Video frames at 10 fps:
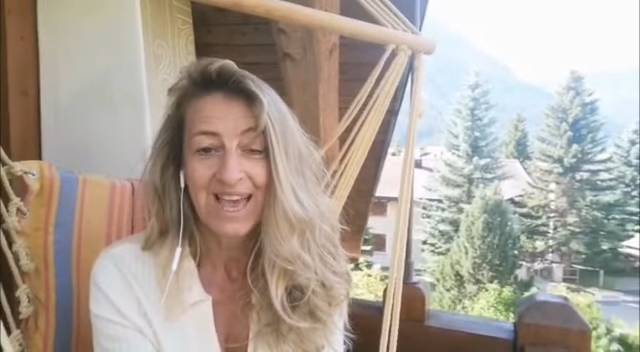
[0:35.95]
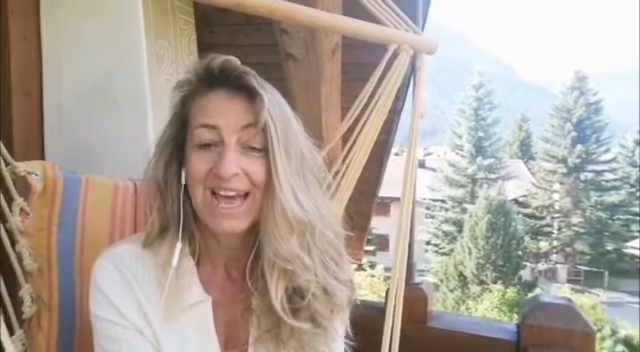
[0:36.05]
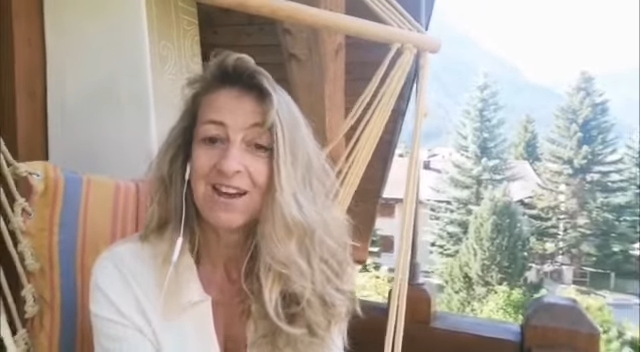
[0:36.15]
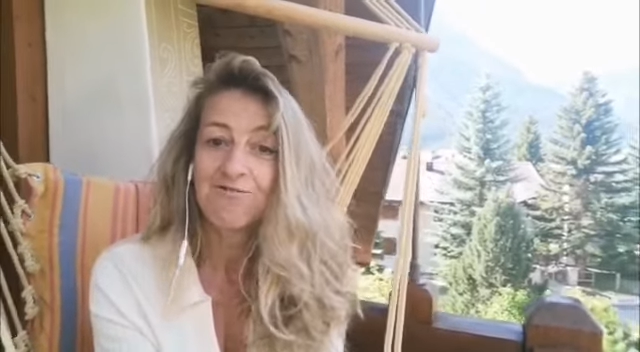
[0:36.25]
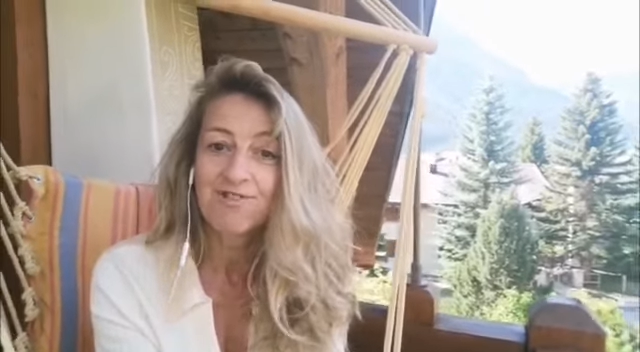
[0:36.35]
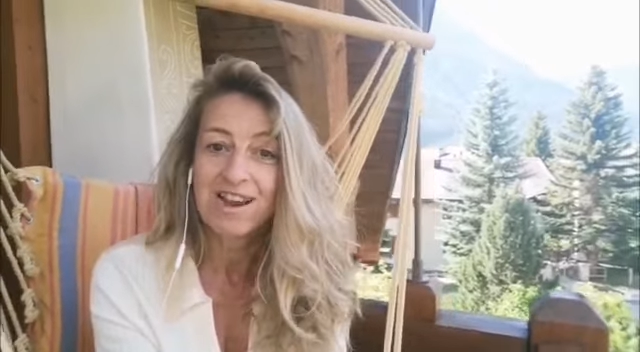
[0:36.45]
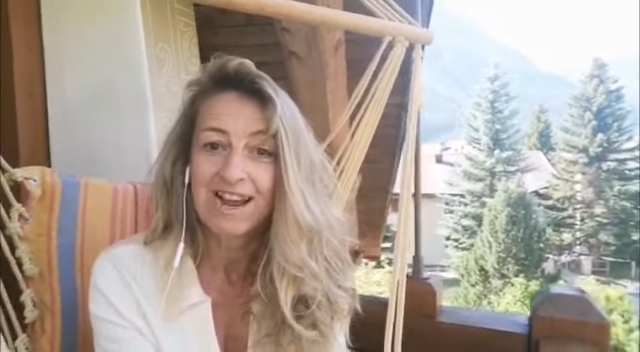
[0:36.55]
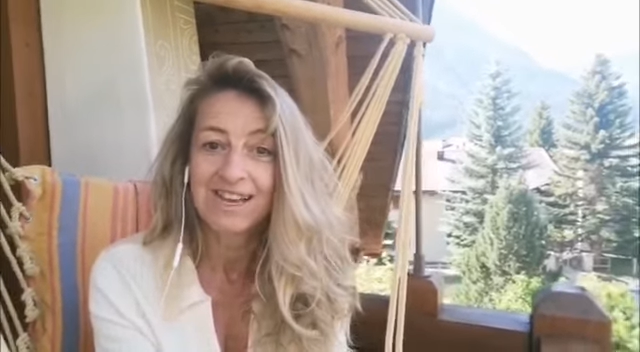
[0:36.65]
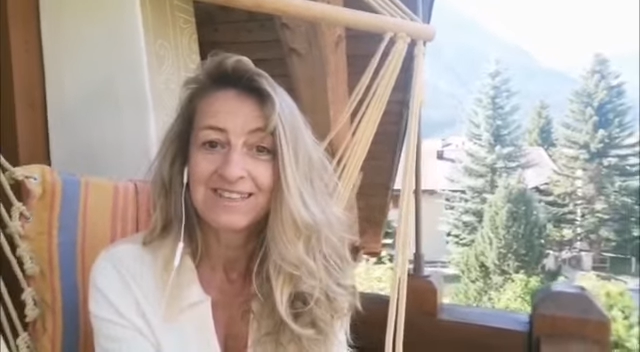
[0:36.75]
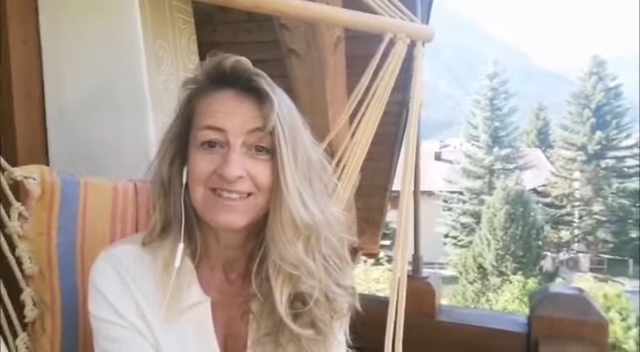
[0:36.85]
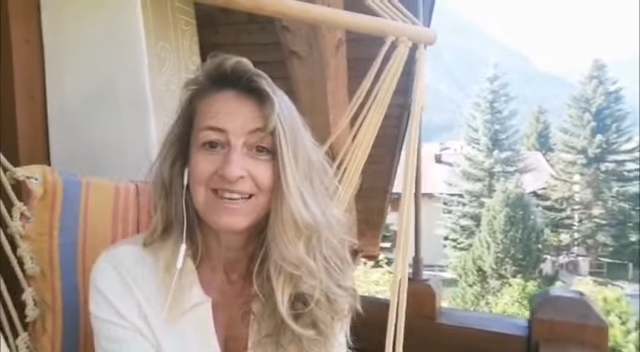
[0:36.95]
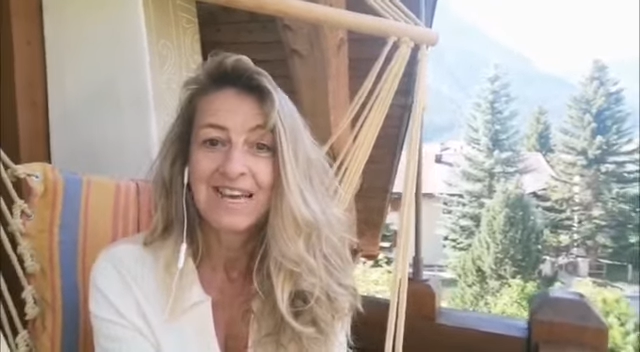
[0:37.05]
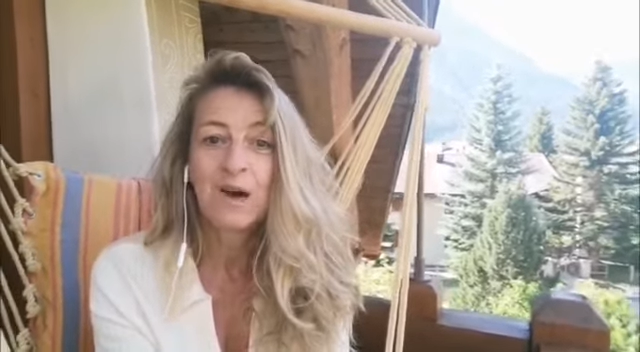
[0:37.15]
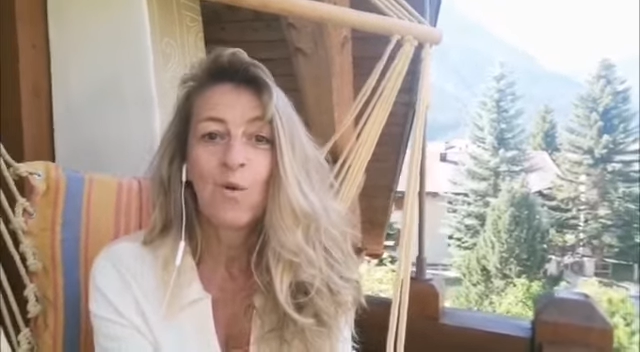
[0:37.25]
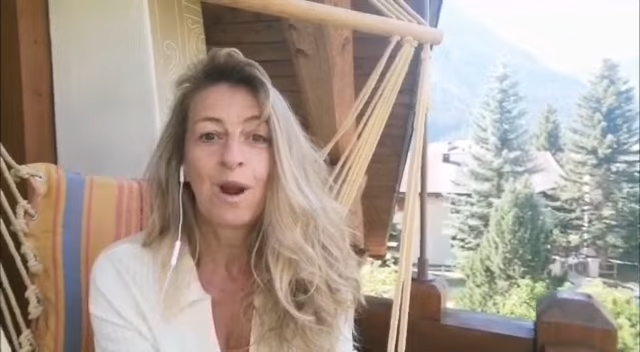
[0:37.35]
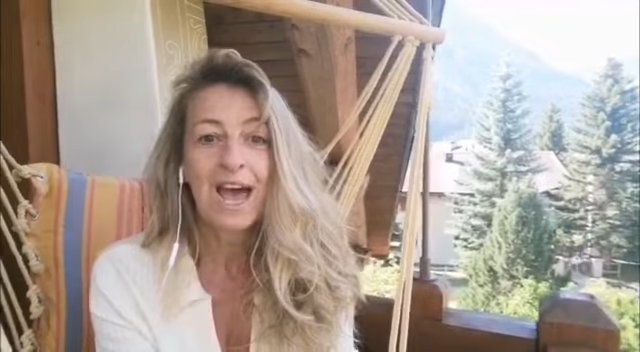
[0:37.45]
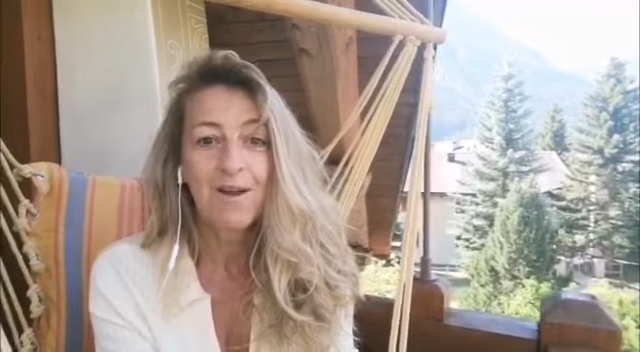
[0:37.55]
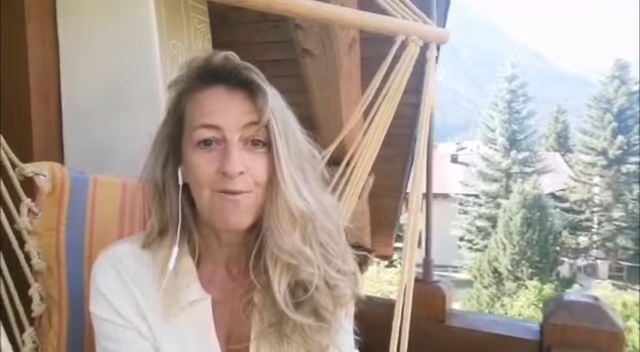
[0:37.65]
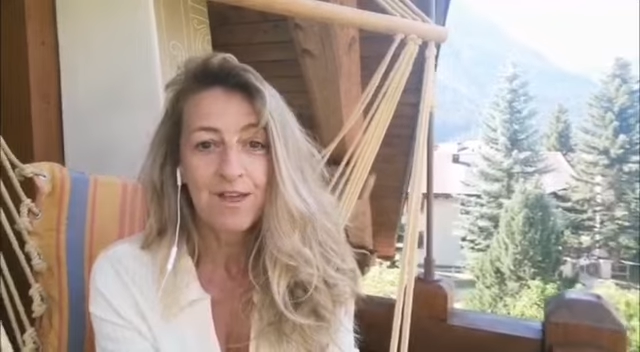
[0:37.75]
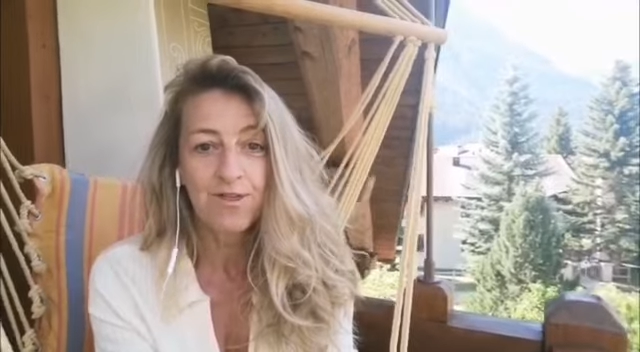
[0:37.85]
and I realized what
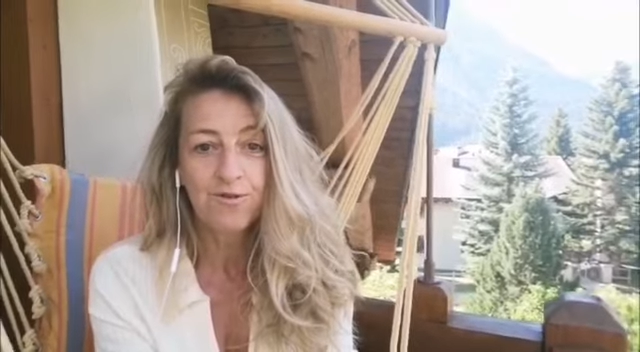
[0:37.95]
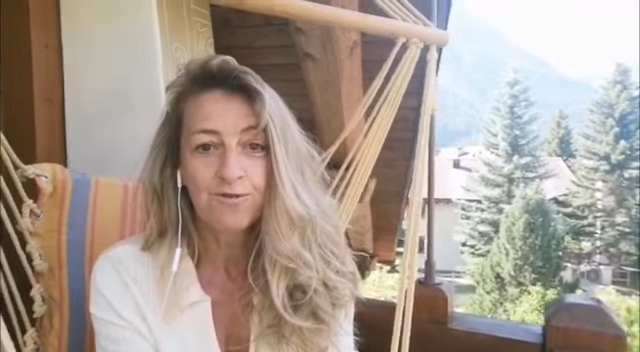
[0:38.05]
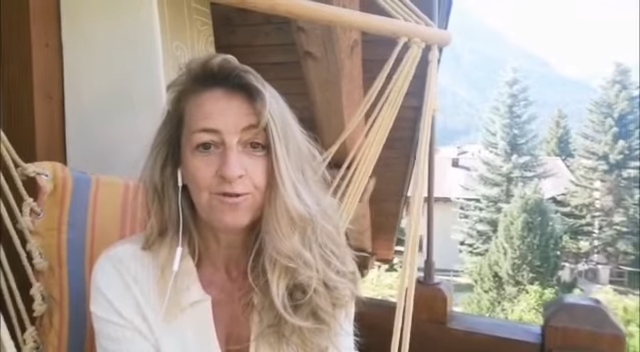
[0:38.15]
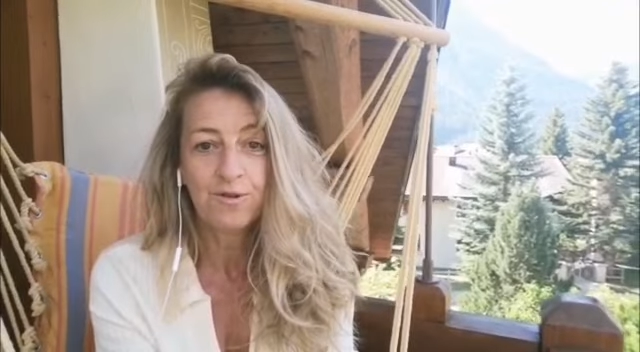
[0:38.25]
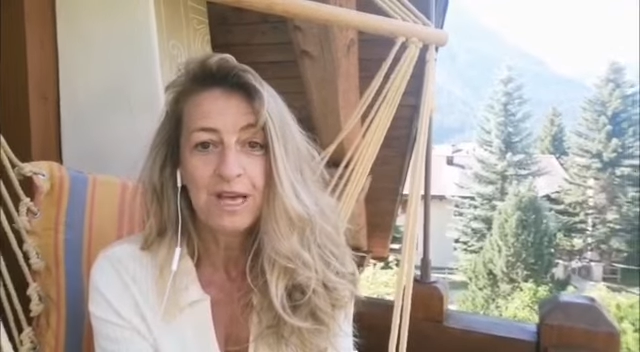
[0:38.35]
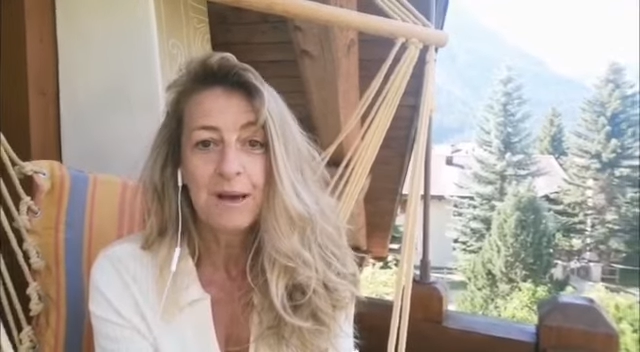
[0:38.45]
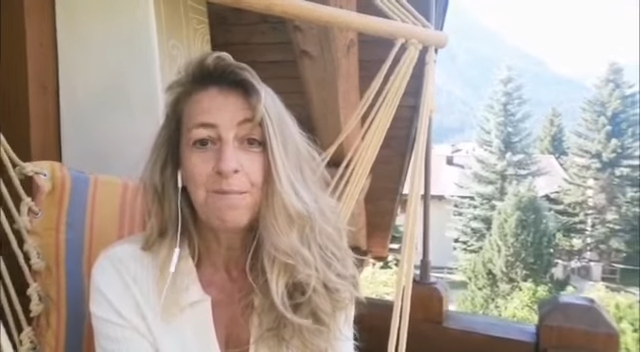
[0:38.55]
I went through